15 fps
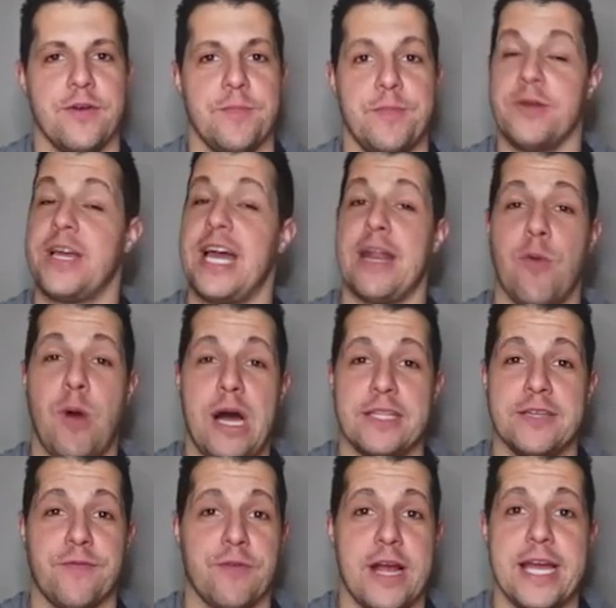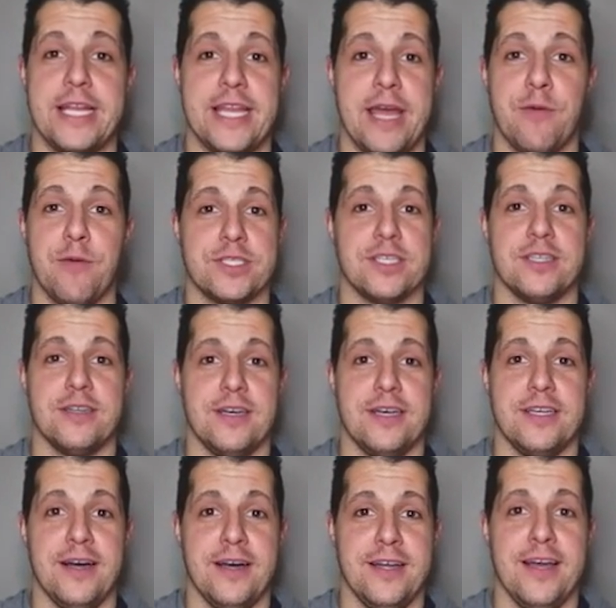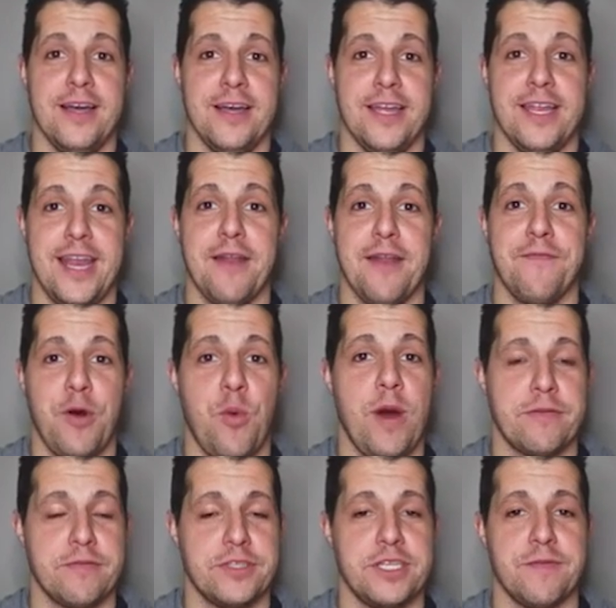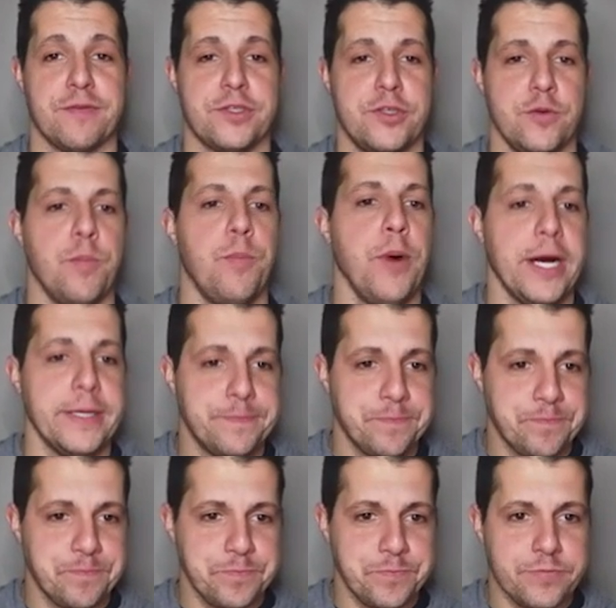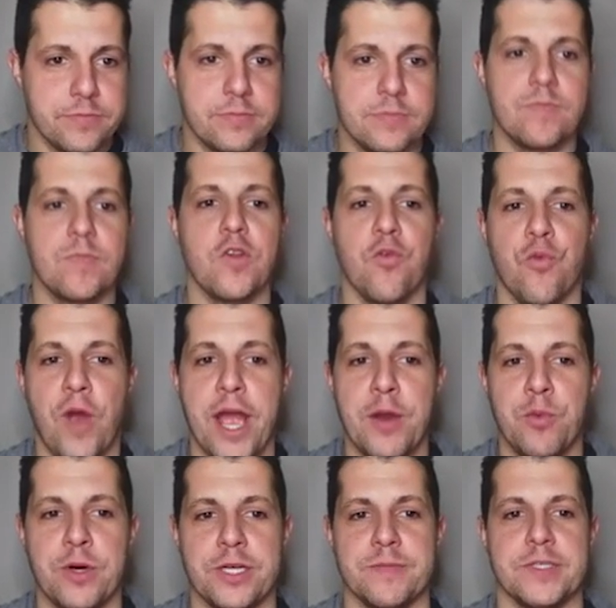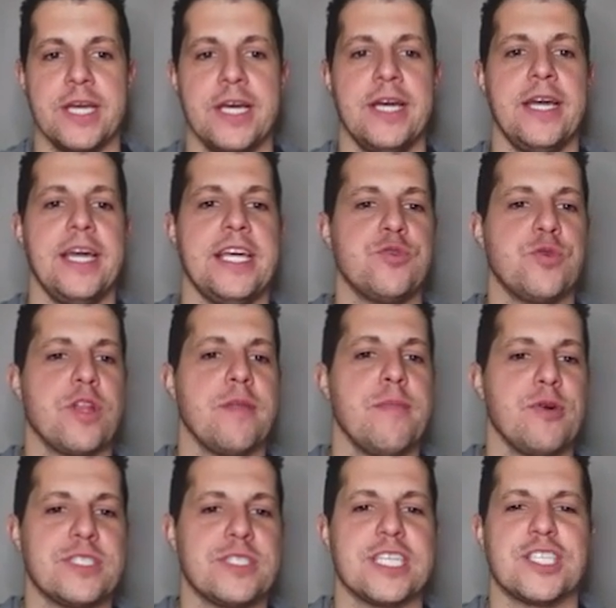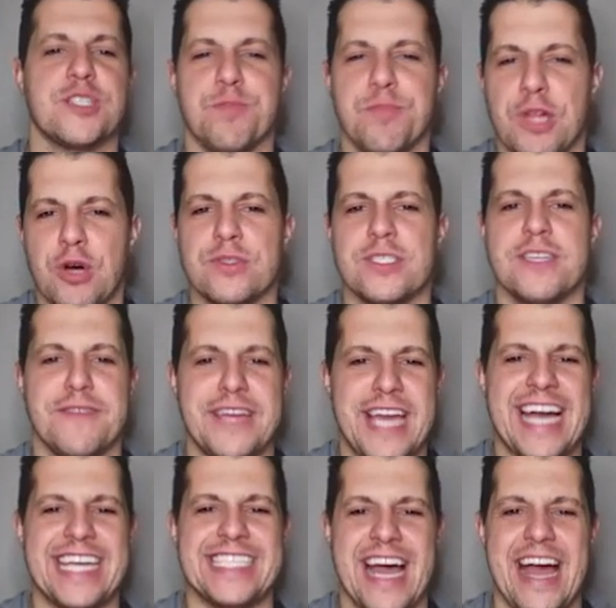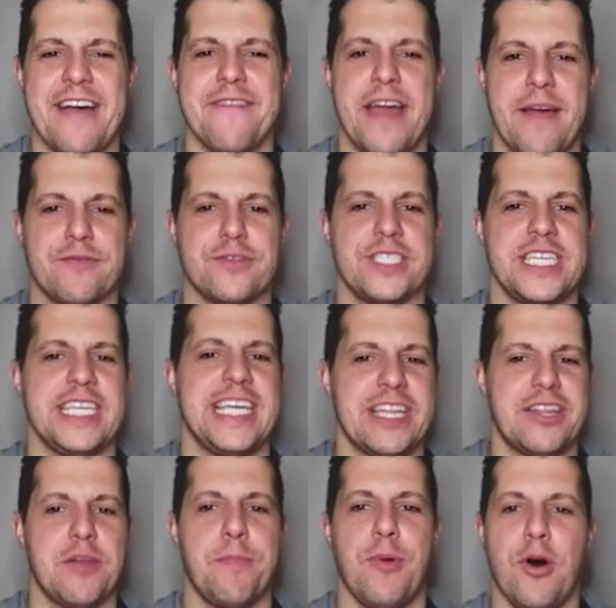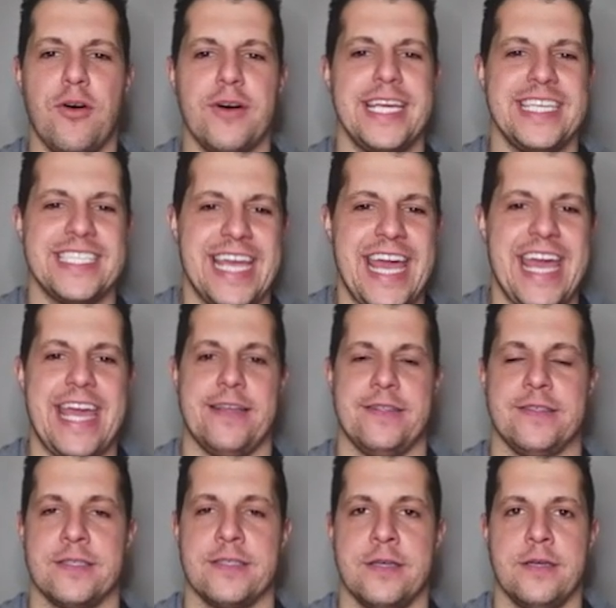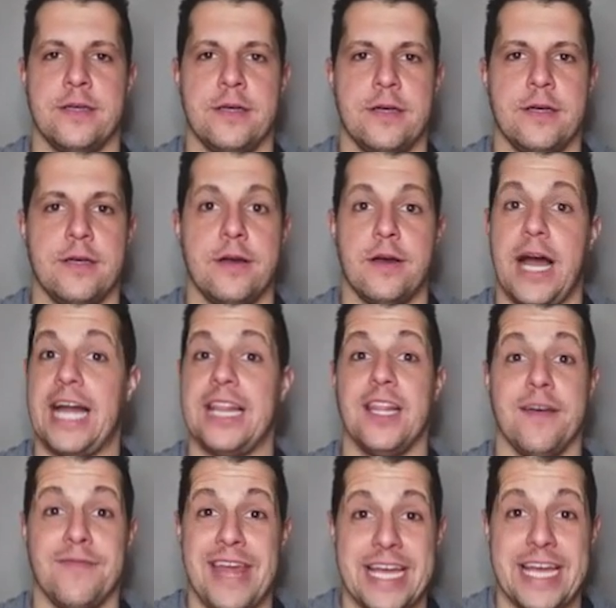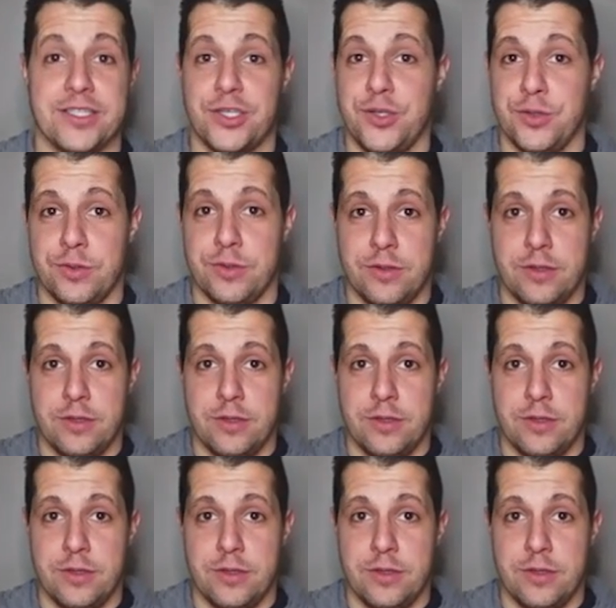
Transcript: be kind of wild if Ryan Day was an NFL wide receiver too, but Ryan Williams, he's one of the most explosive guys I've ever seen get the ball in his hands. I love that too.